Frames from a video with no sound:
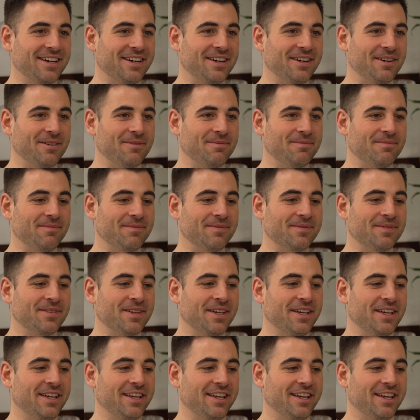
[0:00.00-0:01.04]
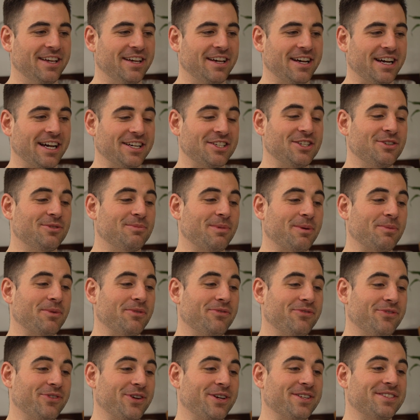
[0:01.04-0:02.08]
I actually remember the
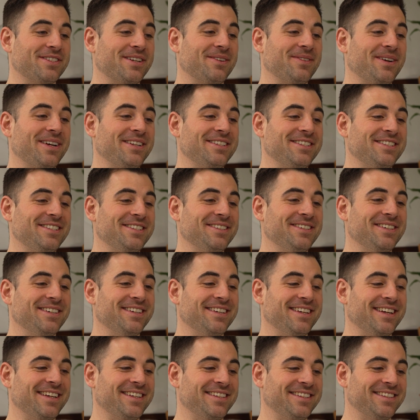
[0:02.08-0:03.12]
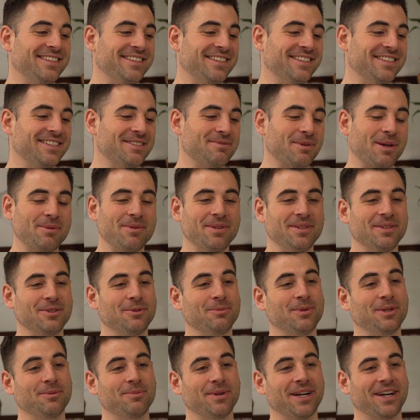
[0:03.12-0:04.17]
first time I had to do it, and it's maybe a little
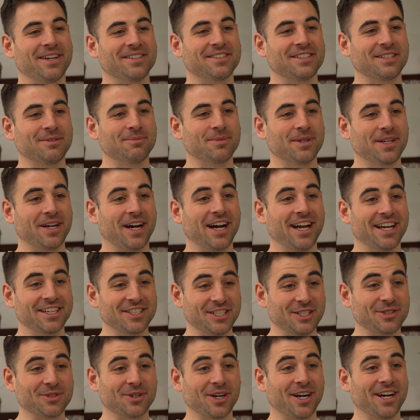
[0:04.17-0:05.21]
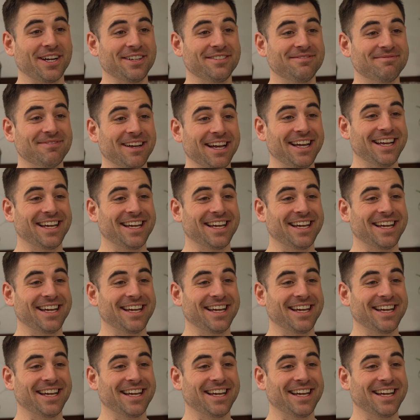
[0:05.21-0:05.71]
bit embarrassing, but I actually cried.